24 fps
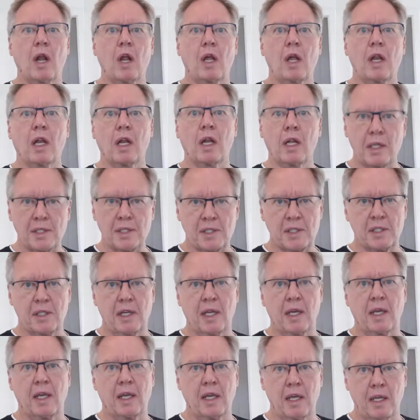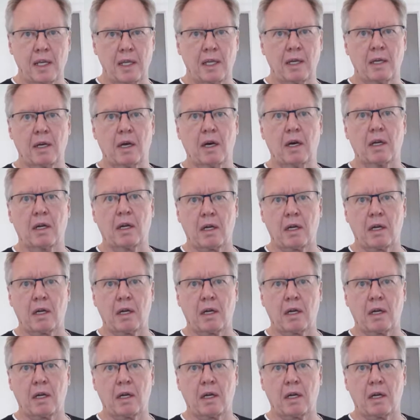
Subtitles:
listening in on a